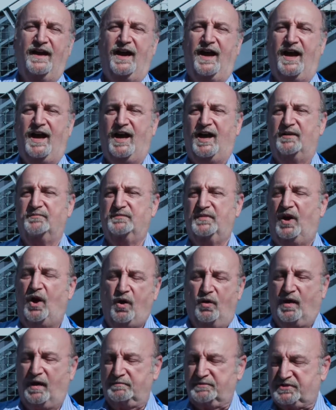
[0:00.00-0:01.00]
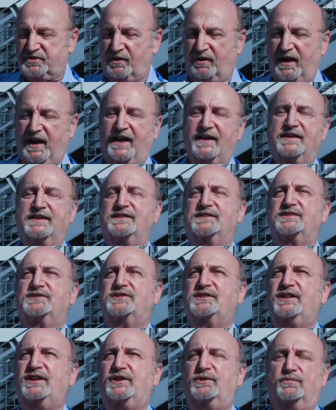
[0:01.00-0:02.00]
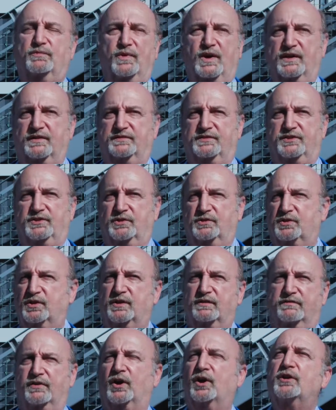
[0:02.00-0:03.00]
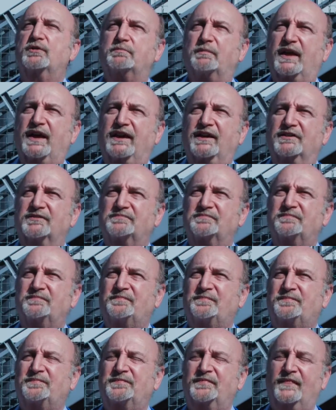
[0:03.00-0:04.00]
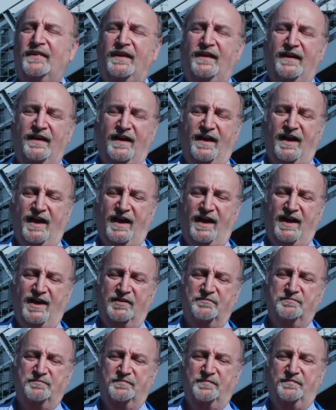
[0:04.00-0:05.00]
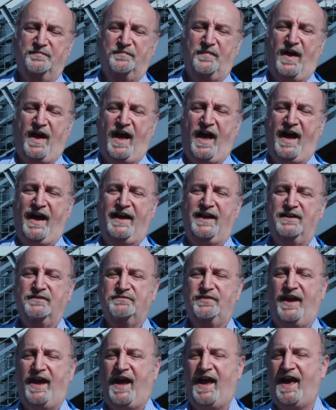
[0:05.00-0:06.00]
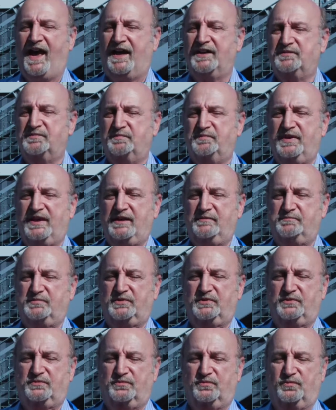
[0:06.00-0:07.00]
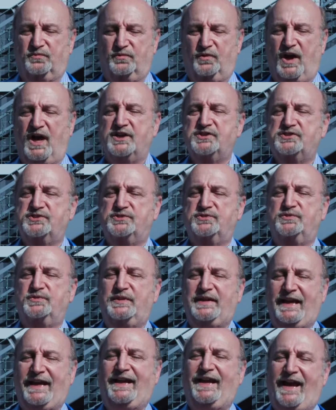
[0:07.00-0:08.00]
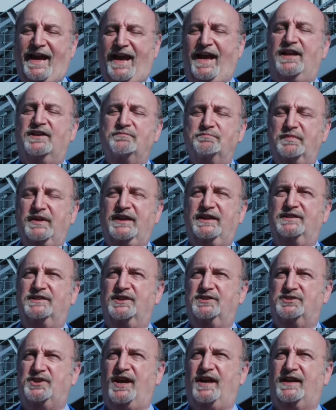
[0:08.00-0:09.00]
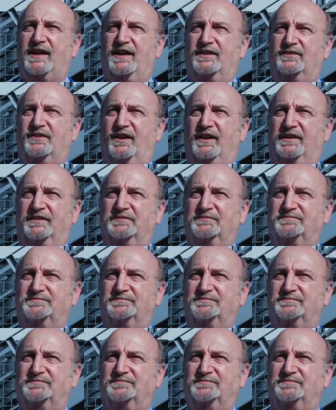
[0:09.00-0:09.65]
Oh, I'm sorry, I didn't see you. Well, you could have heard me. I have had people rush to get ahead of me in the checkout line.